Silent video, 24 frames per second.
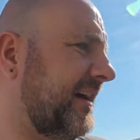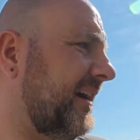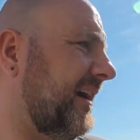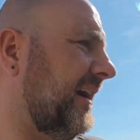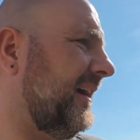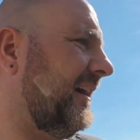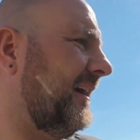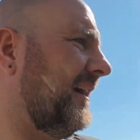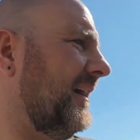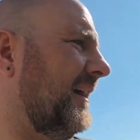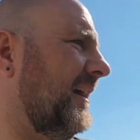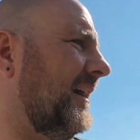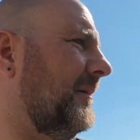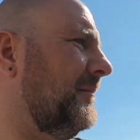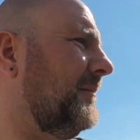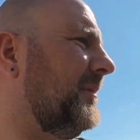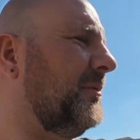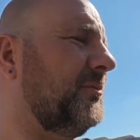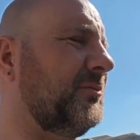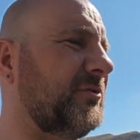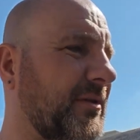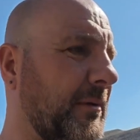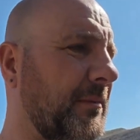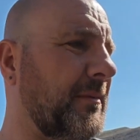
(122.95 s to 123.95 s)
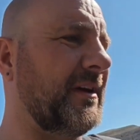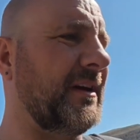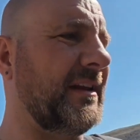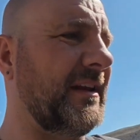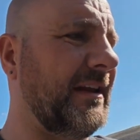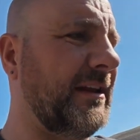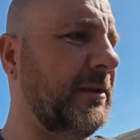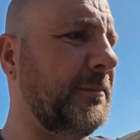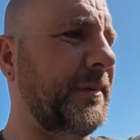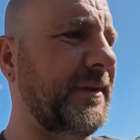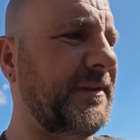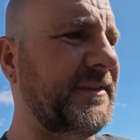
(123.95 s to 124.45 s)
It was something a
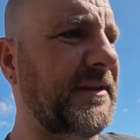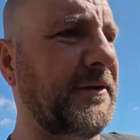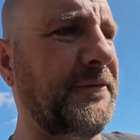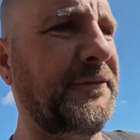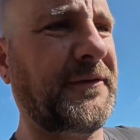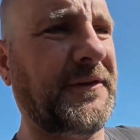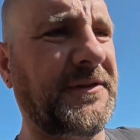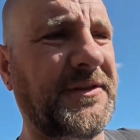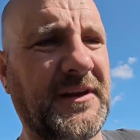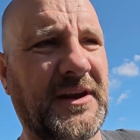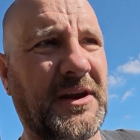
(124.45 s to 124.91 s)
little bit different